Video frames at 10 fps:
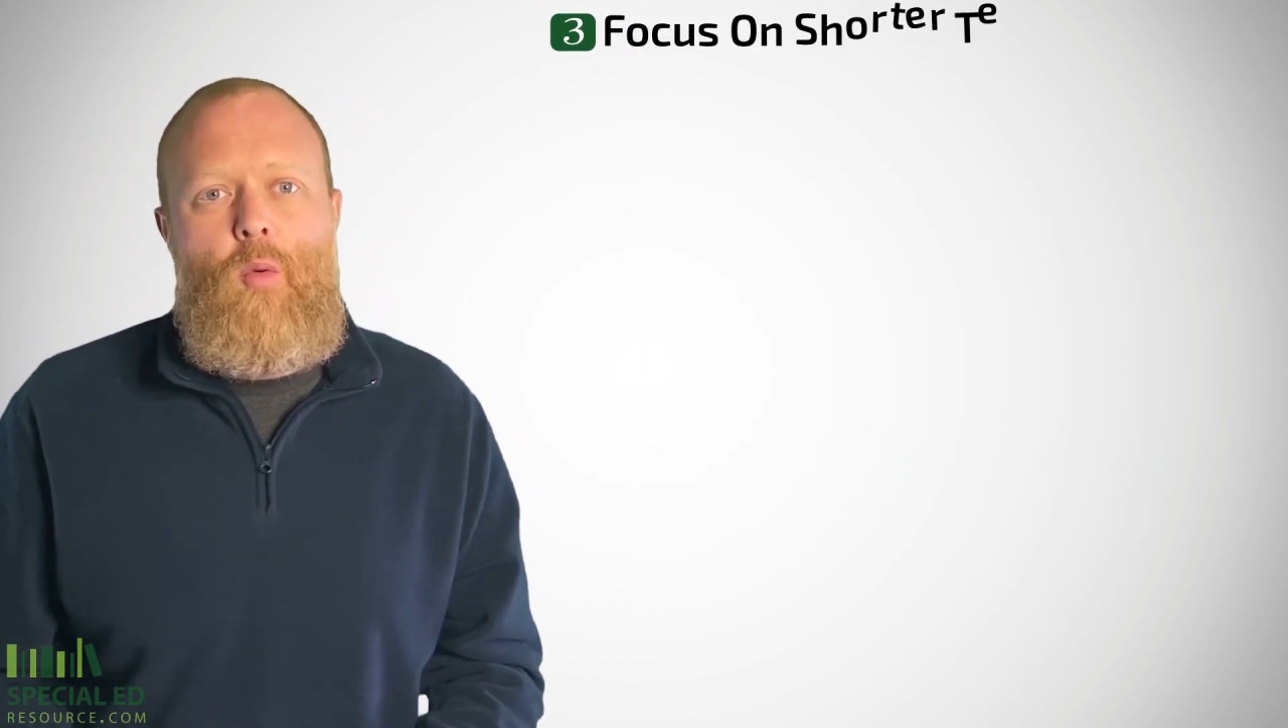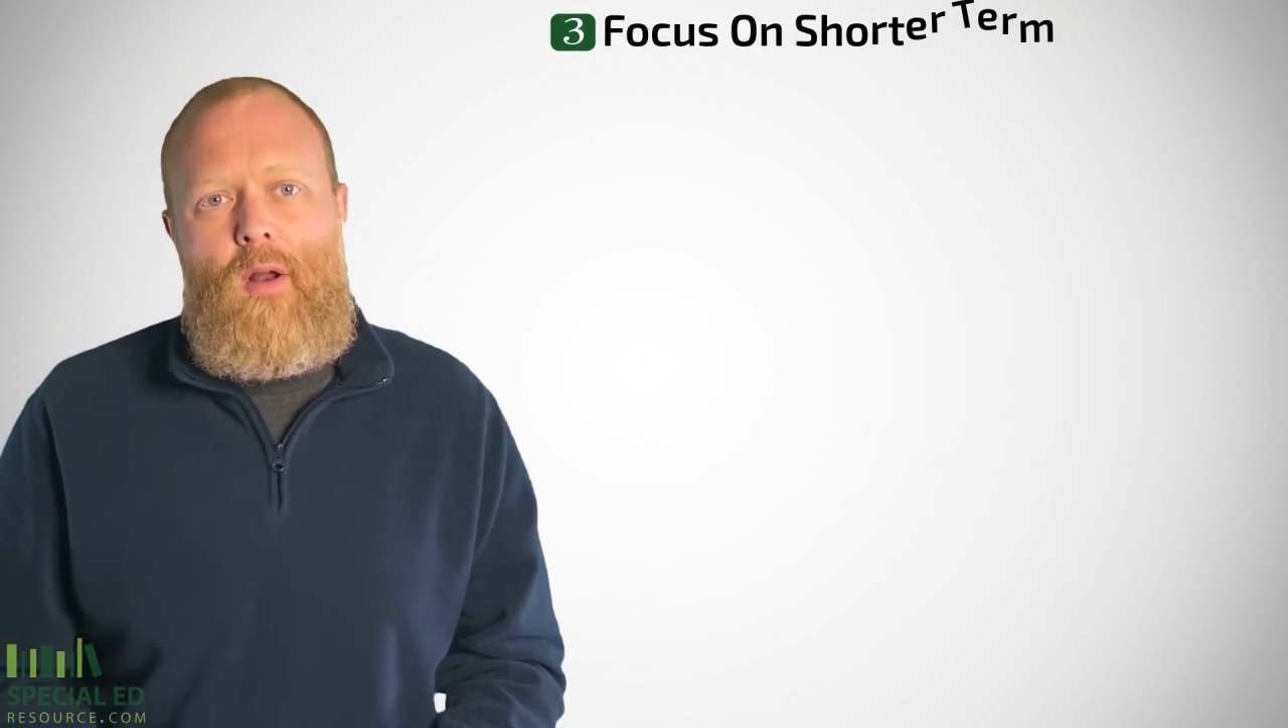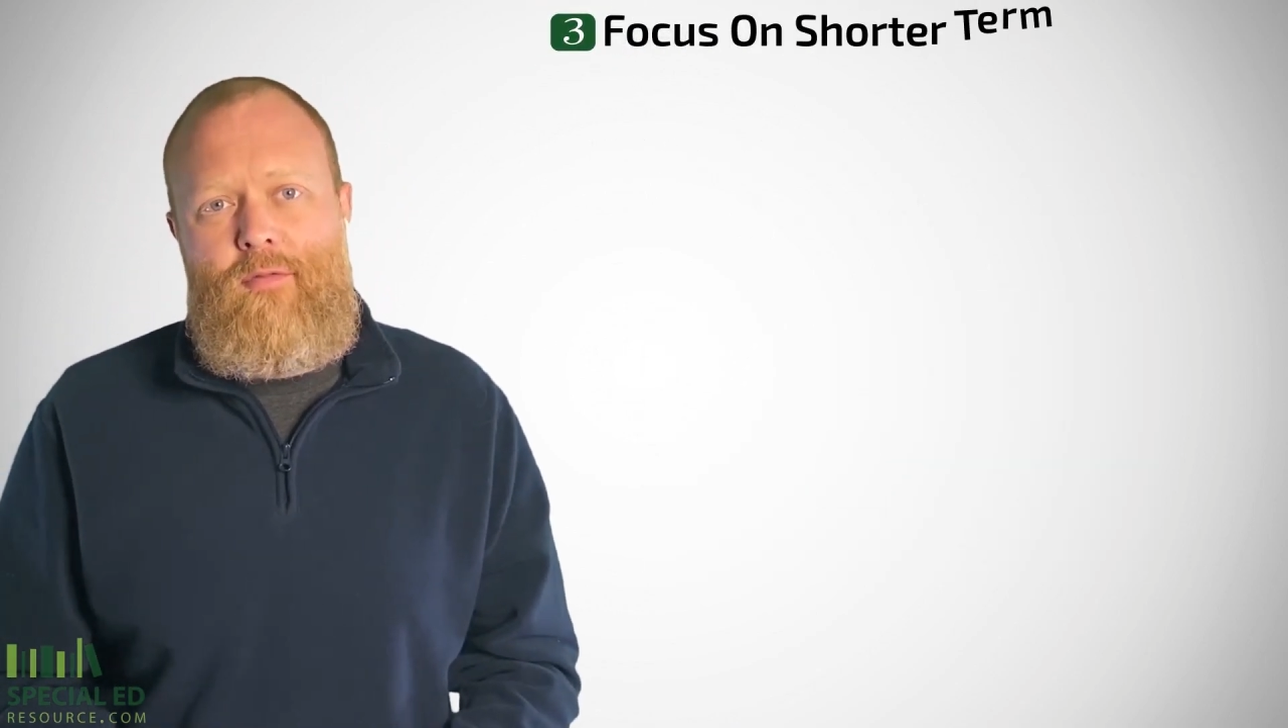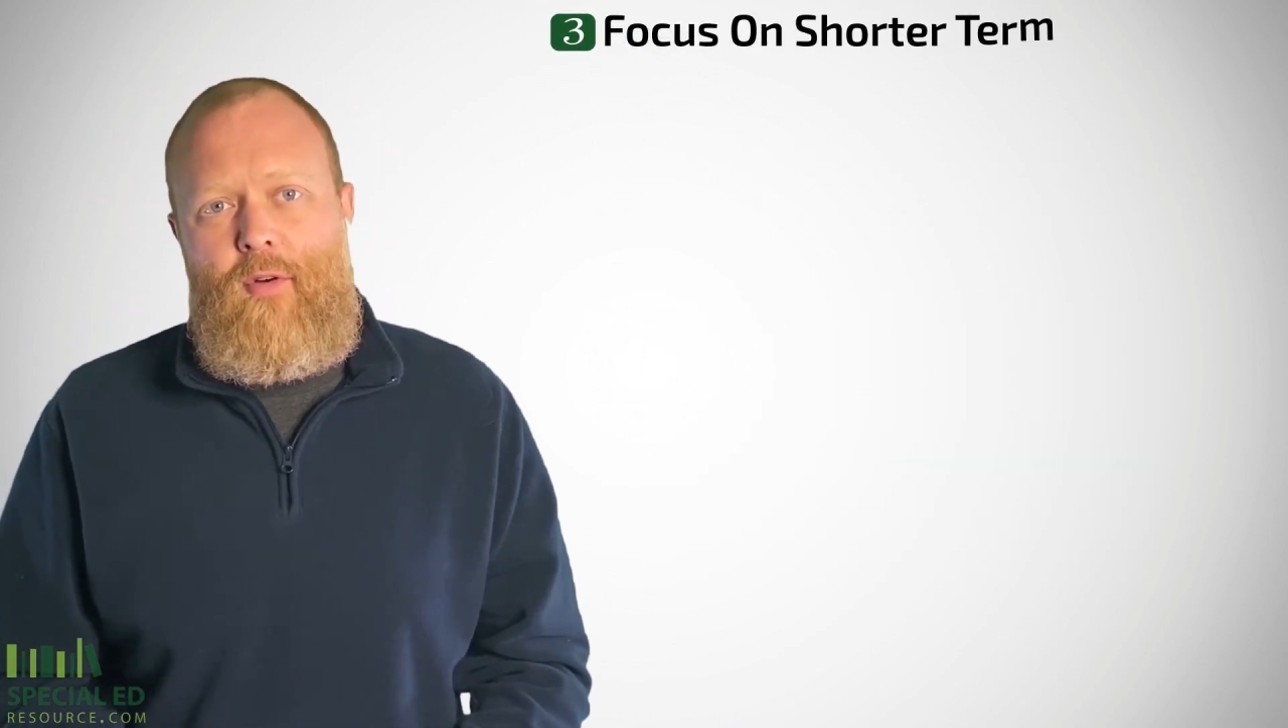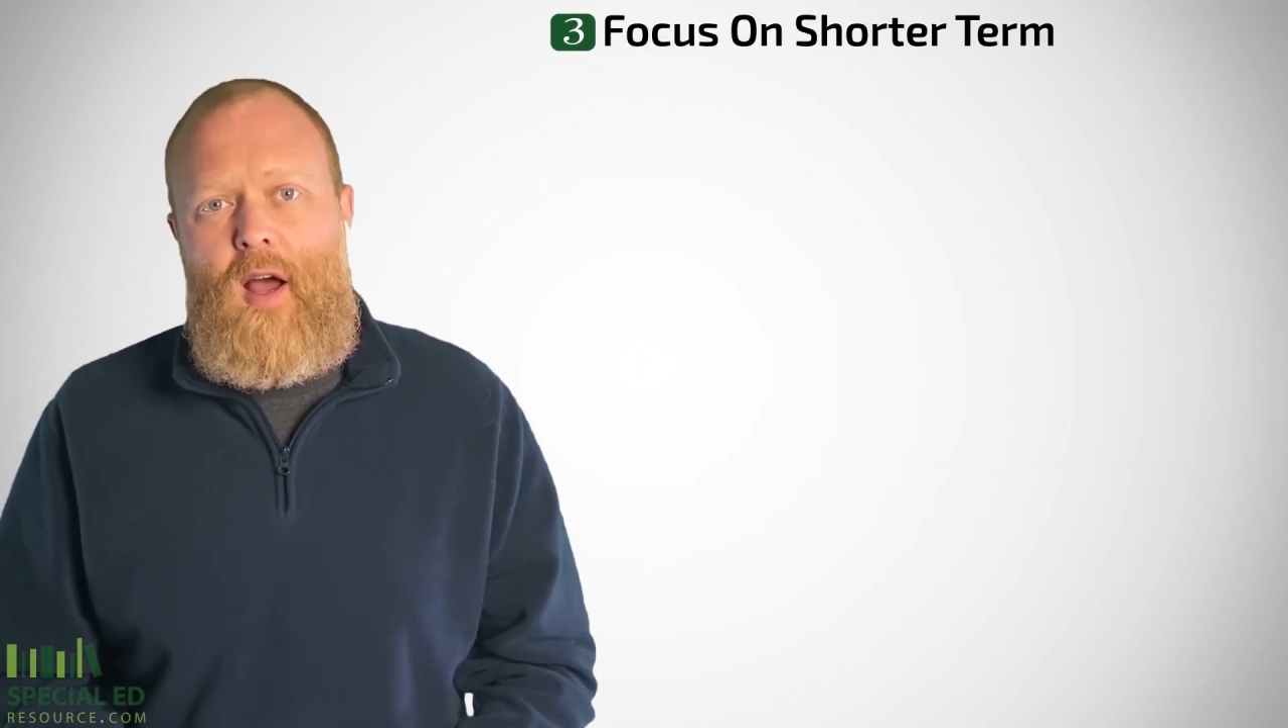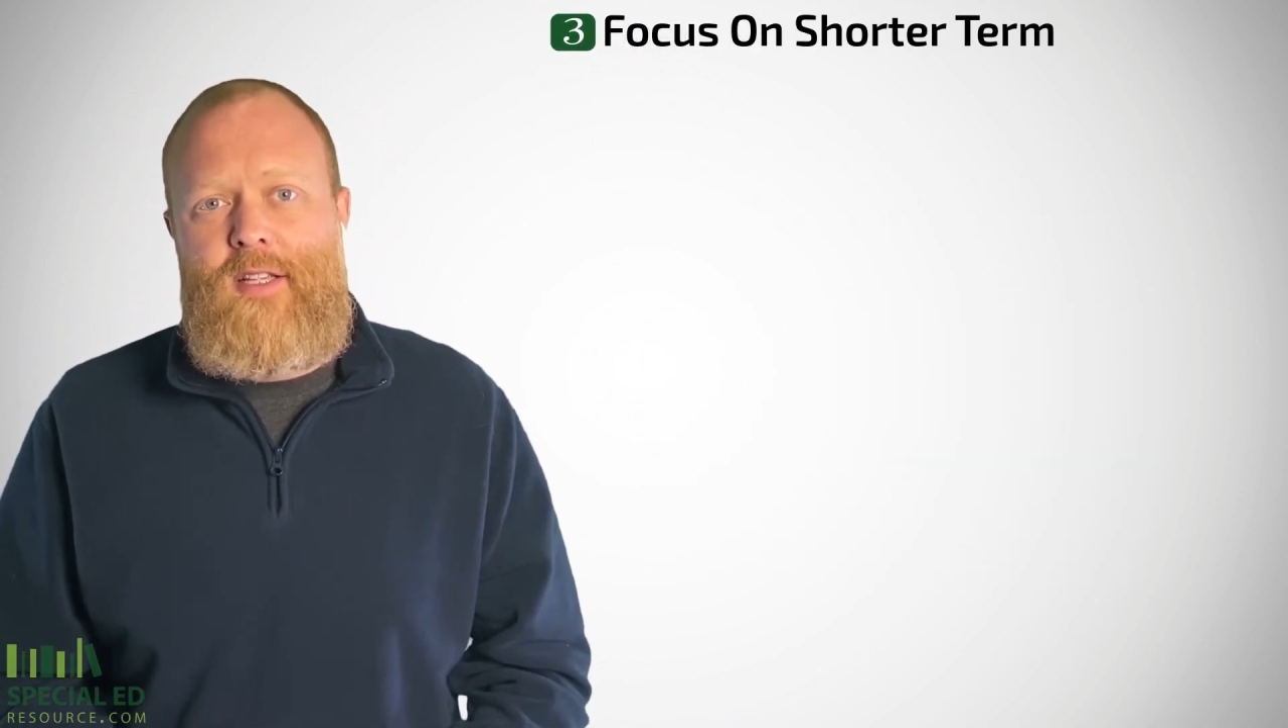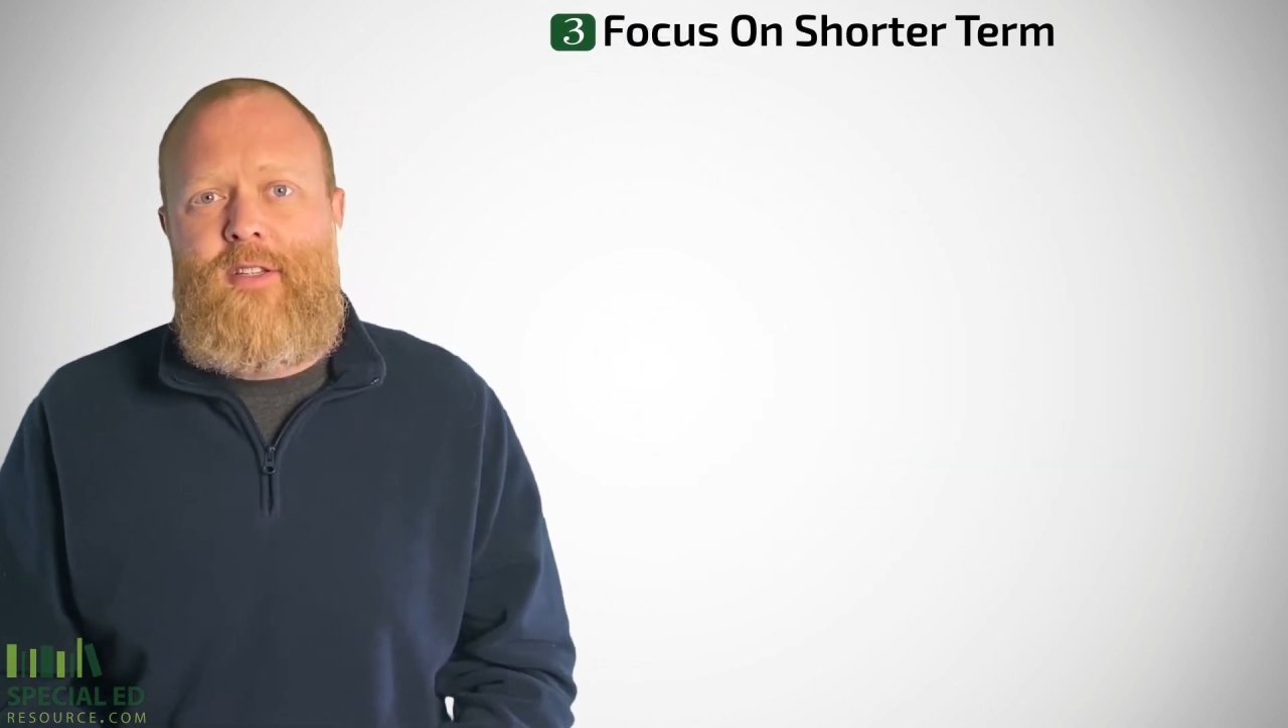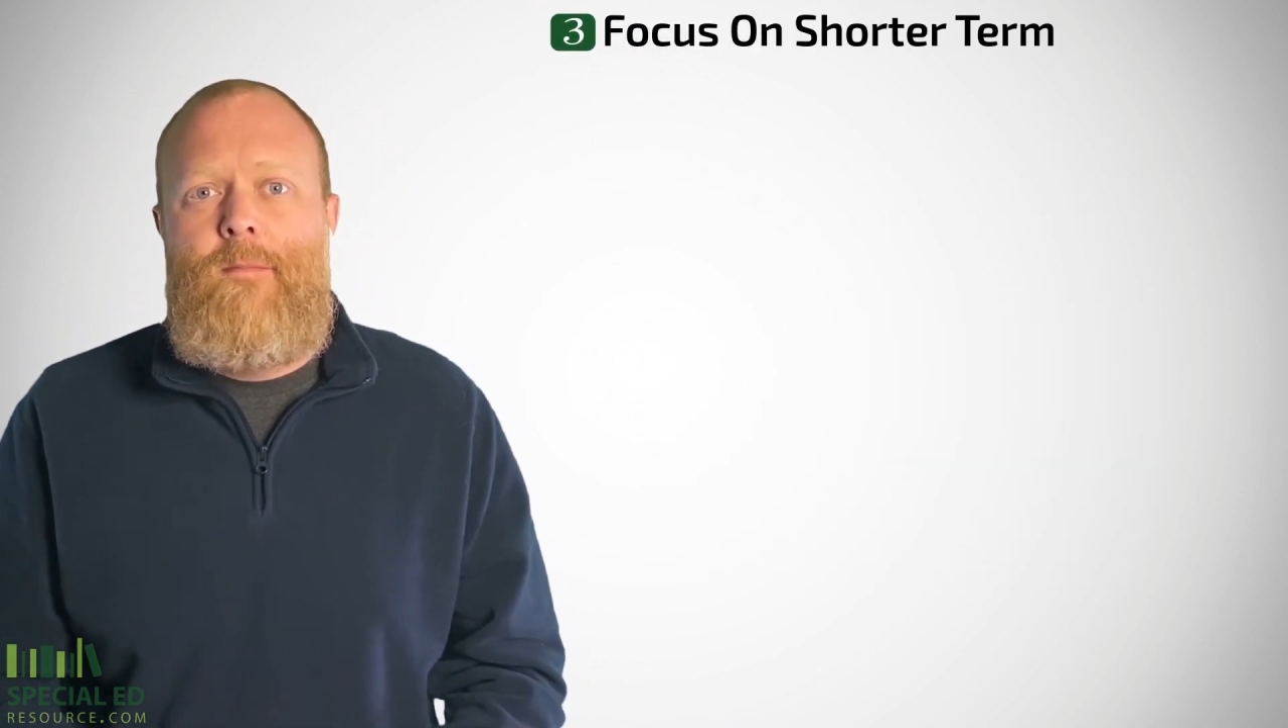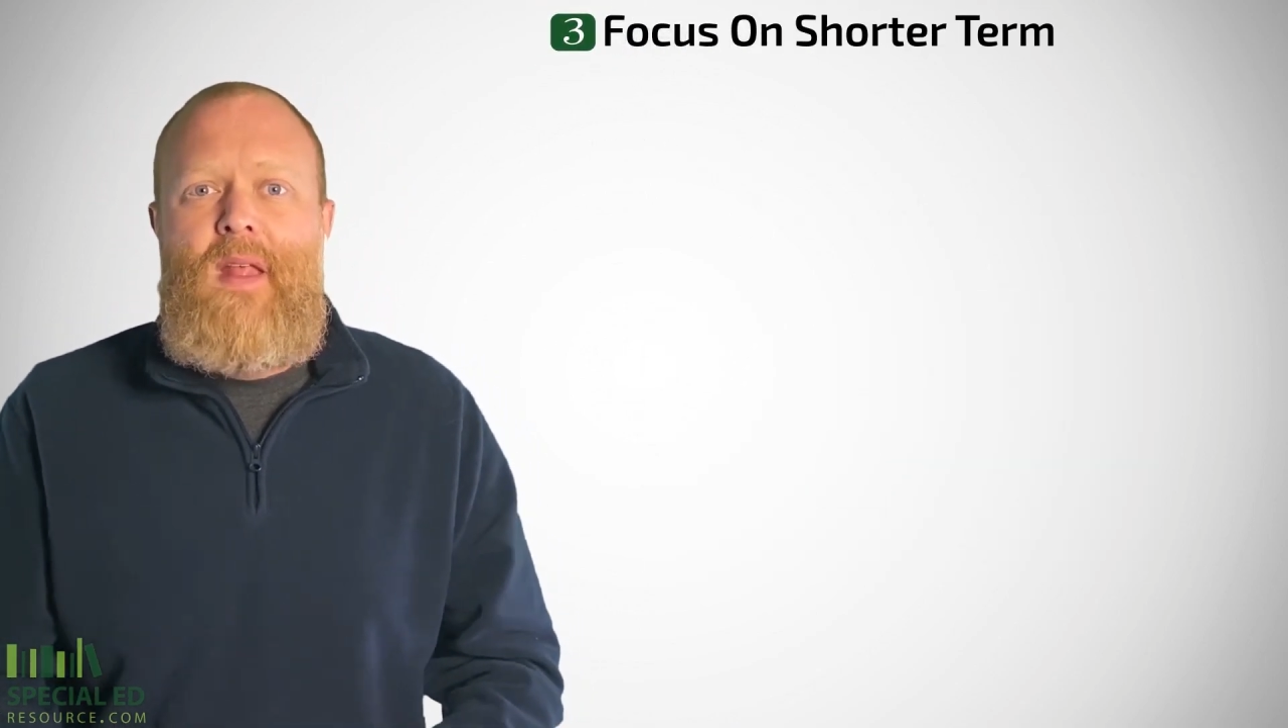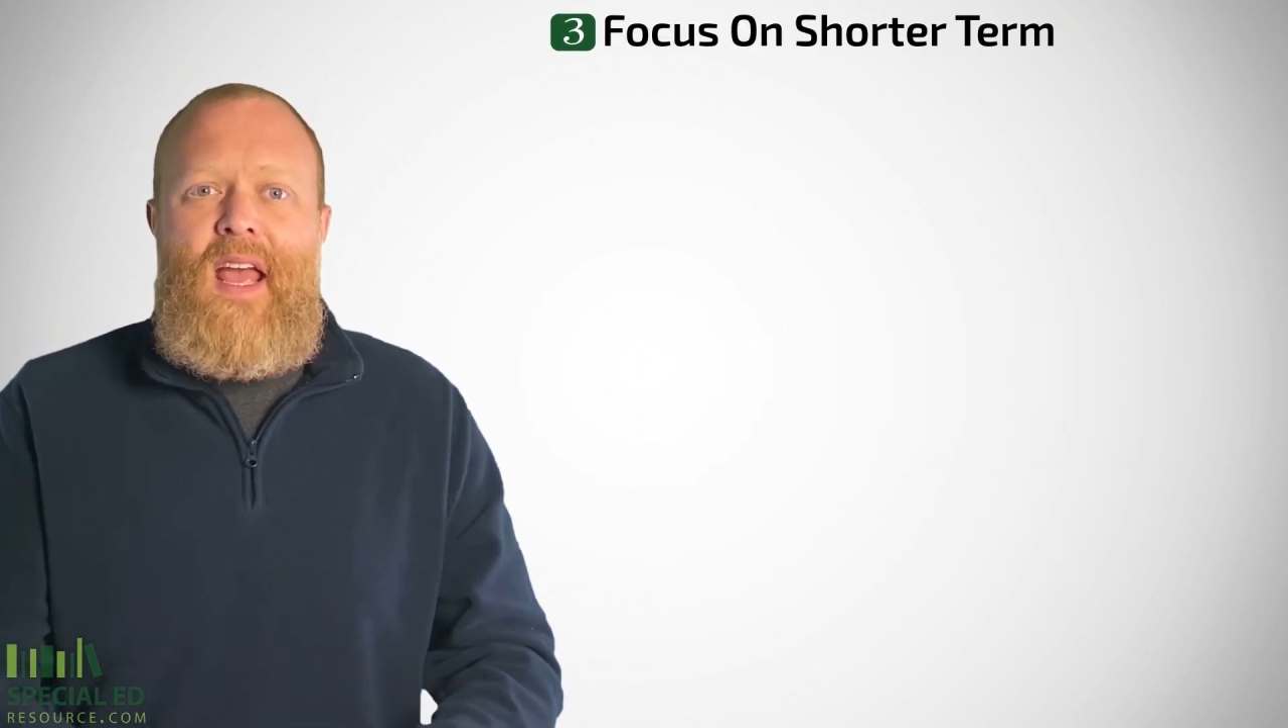one for us,